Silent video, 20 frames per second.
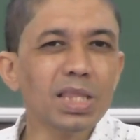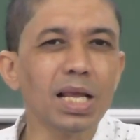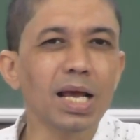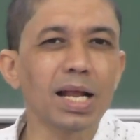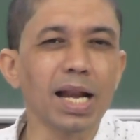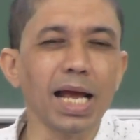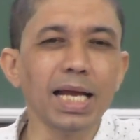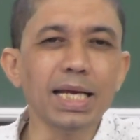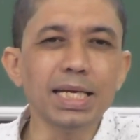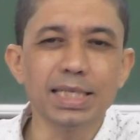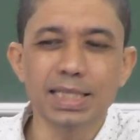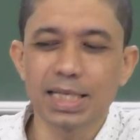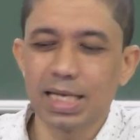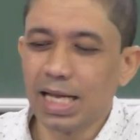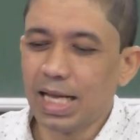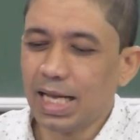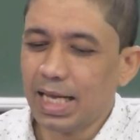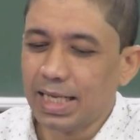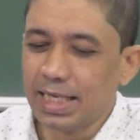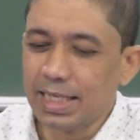right.
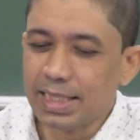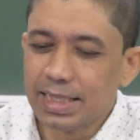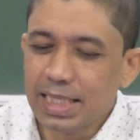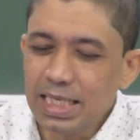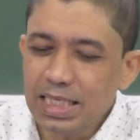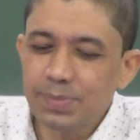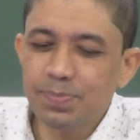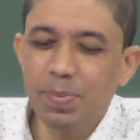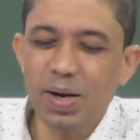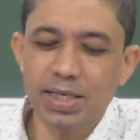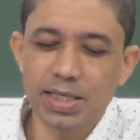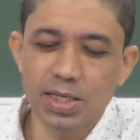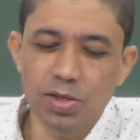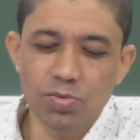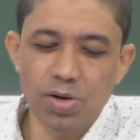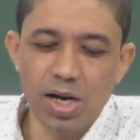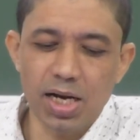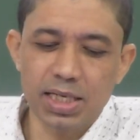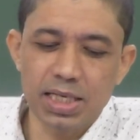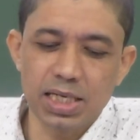In this
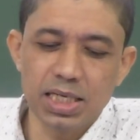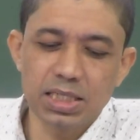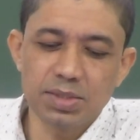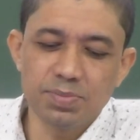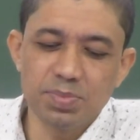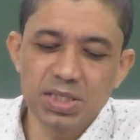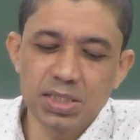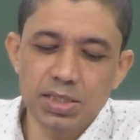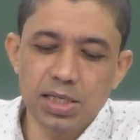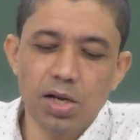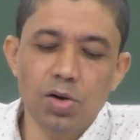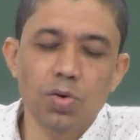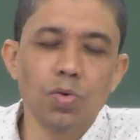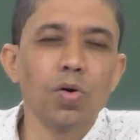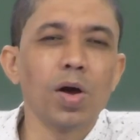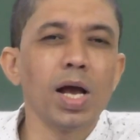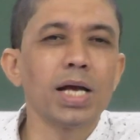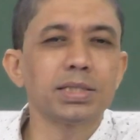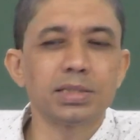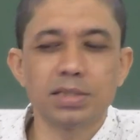particular case Mr.
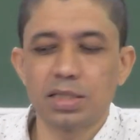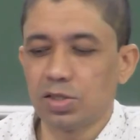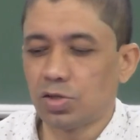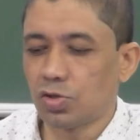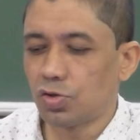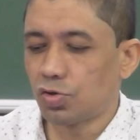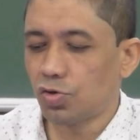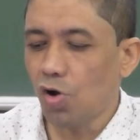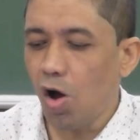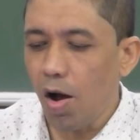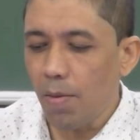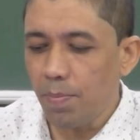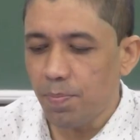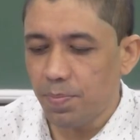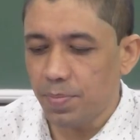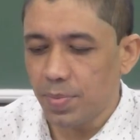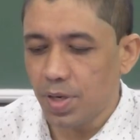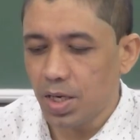Row has the top